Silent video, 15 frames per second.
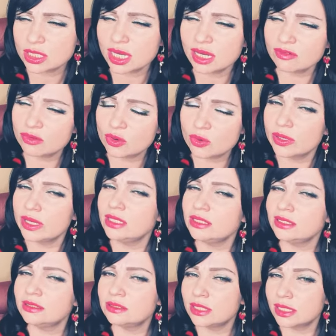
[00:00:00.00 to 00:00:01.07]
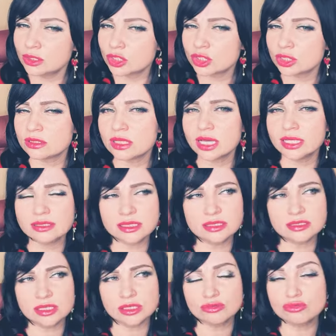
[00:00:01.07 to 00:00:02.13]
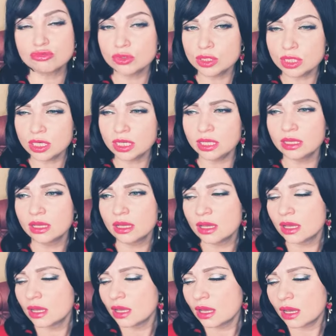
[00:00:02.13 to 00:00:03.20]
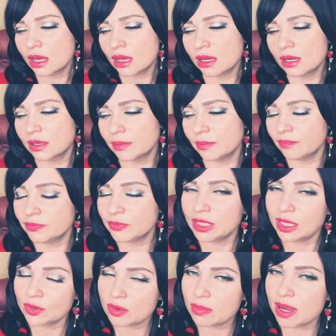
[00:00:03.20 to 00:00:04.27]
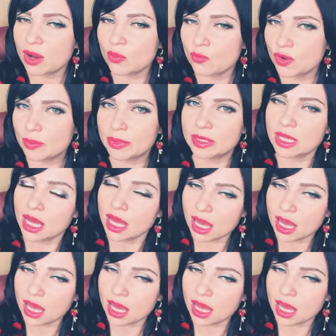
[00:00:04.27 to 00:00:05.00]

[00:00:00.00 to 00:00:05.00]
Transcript: have great intention and that they really uh, care about women.